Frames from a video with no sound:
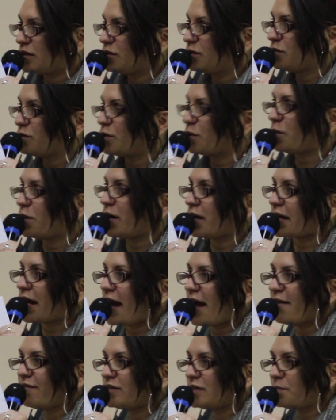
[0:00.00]
to do the work
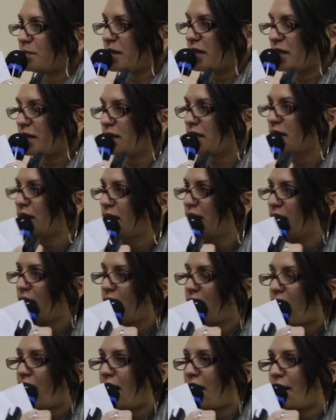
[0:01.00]
after me.
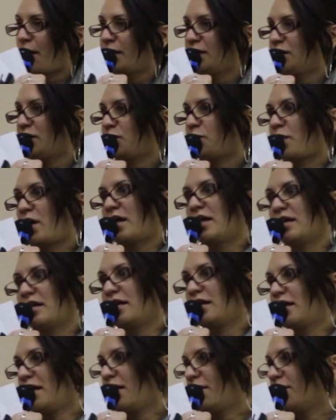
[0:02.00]
I just
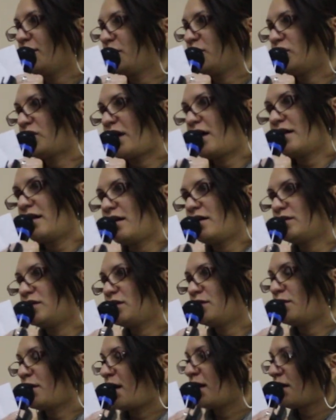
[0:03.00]
want to give a shout out
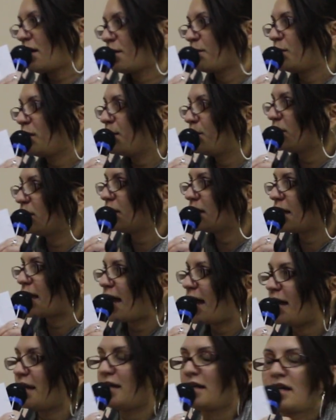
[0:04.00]
to our young people
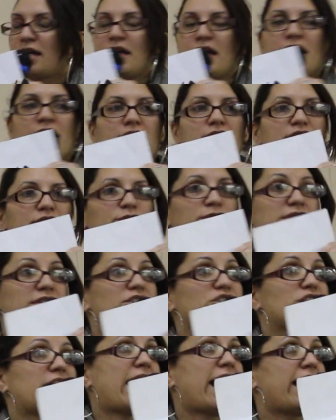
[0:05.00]
again. This was
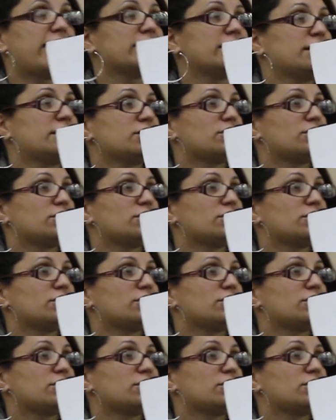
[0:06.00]
a challenge